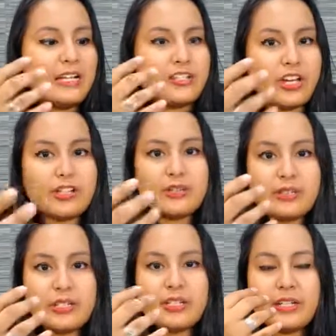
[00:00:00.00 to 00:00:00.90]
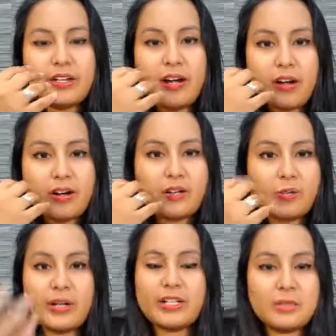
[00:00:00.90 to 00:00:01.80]
generally are
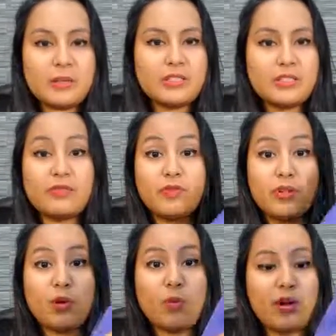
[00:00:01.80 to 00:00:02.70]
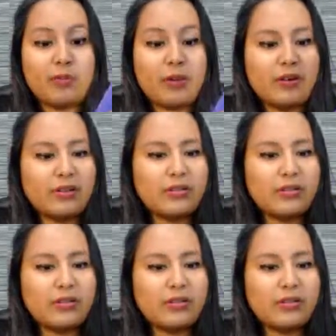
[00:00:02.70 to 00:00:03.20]
quite expensive for a water bottle.